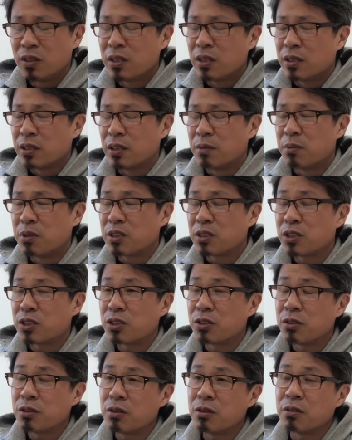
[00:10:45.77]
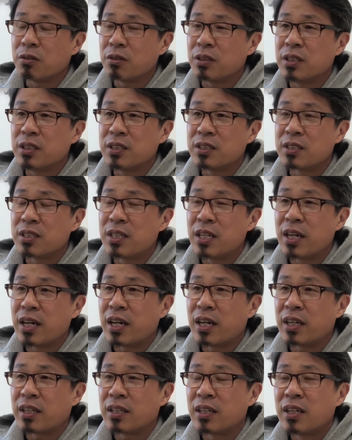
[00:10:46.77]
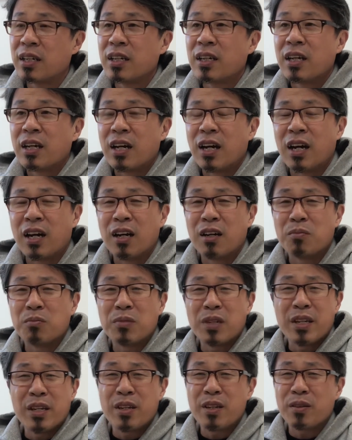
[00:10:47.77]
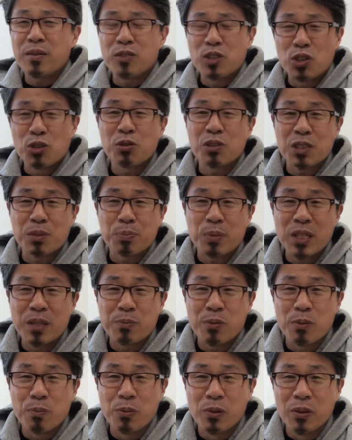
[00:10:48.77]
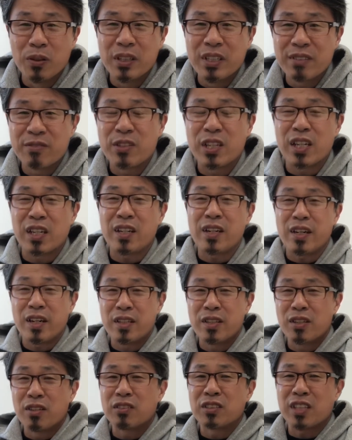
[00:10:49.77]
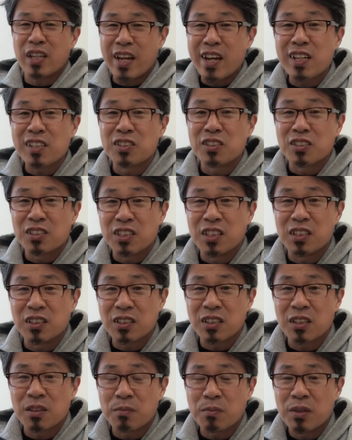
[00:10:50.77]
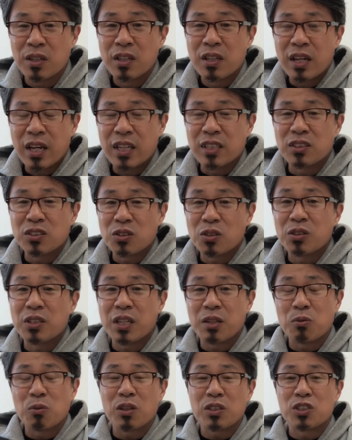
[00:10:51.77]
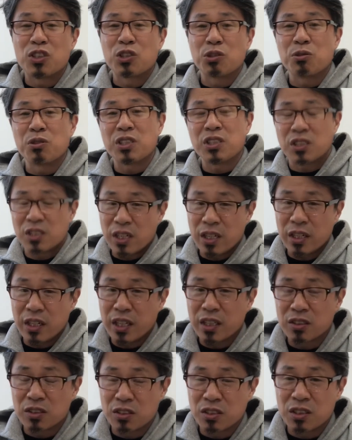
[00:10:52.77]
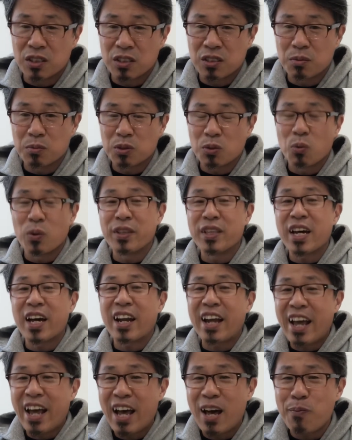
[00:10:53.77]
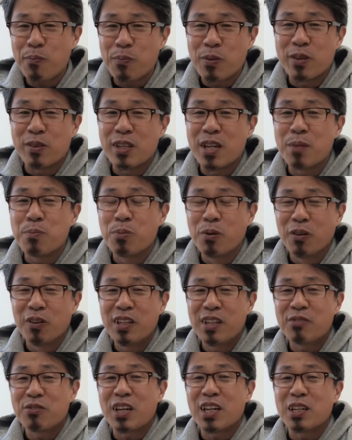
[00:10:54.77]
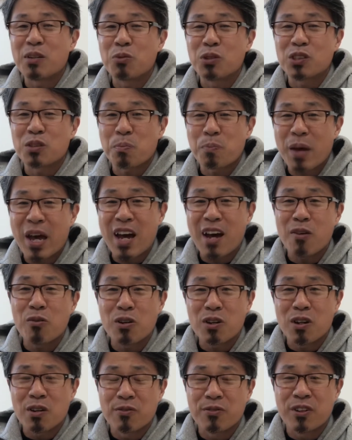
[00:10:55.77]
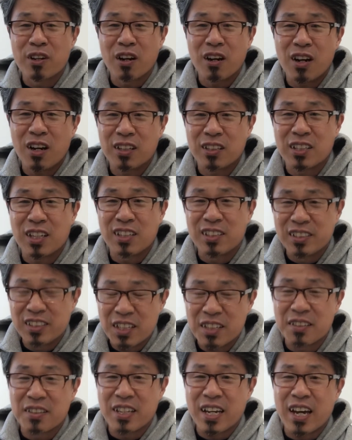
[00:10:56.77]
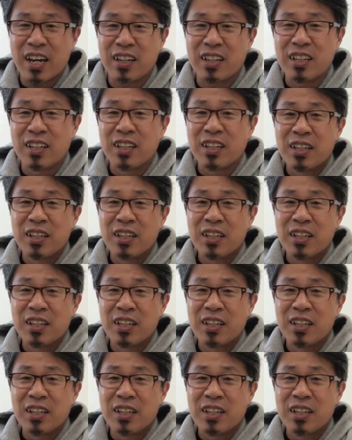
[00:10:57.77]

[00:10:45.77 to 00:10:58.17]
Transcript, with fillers: Number two is that um, Jewish people believe that there's an exorcism, and so there was Jewish exorcism. So when that happened, they believed that it was a power of God that did that.